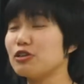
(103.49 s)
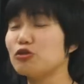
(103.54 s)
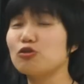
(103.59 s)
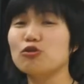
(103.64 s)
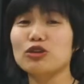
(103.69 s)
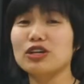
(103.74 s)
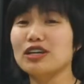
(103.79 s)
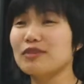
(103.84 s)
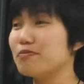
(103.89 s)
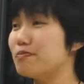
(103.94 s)

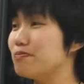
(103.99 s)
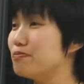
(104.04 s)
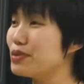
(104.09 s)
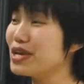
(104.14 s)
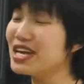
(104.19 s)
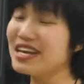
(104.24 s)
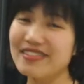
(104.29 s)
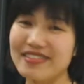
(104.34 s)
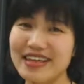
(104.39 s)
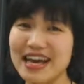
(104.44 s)
You're going to
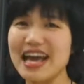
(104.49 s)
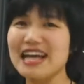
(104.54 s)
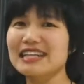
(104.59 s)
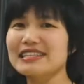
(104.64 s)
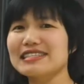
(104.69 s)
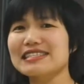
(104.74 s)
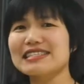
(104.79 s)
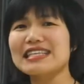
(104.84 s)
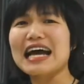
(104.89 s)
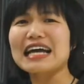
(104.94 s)
be
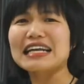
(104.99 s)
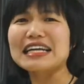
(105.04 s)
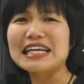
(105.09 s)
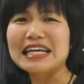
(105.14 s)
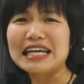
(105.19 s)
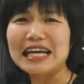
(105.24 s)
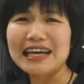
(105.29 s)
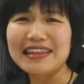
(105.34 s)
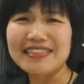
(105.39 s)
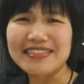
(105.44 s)
there
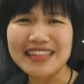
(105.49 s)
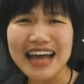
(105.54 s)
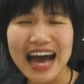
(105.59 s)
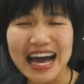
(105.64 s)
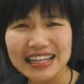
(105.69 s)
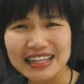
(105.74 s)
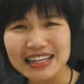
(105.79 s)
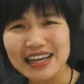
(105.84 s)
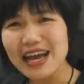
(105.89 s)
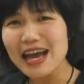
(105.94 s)
studying in
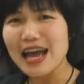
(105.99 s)
that